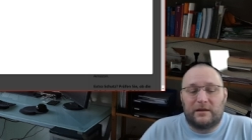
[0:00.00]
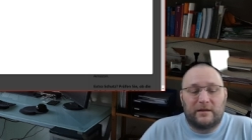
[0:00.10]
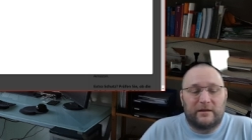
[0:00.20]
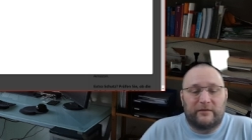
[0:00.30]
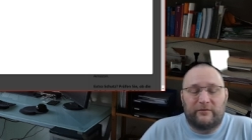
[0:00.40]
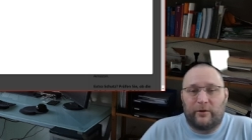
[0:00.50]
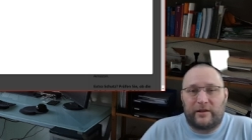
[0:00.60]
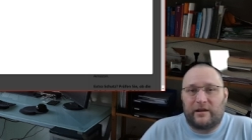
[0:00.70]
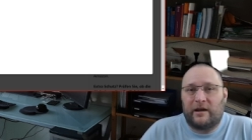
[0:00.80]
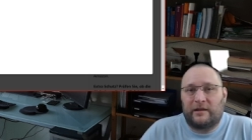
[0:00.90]
uh,
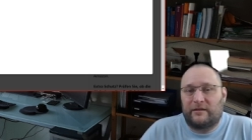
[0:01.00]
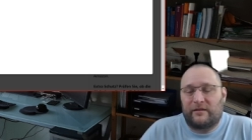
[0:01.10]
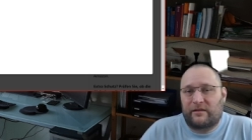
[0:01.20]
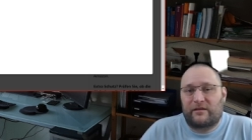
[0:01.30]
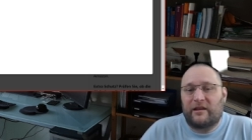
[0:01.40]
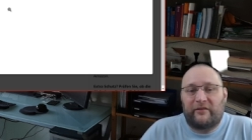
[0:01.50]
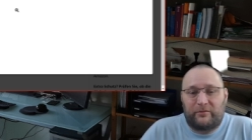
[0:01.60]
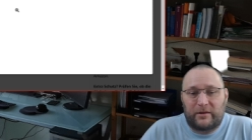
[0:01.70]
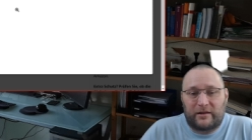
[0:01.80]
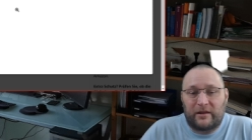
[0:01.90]
voice artist
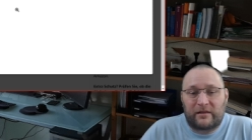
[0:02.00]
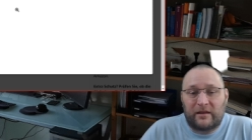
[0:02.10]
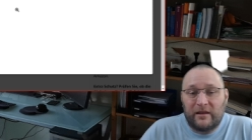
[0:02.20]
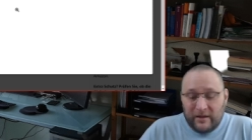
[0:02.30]
stuff with this.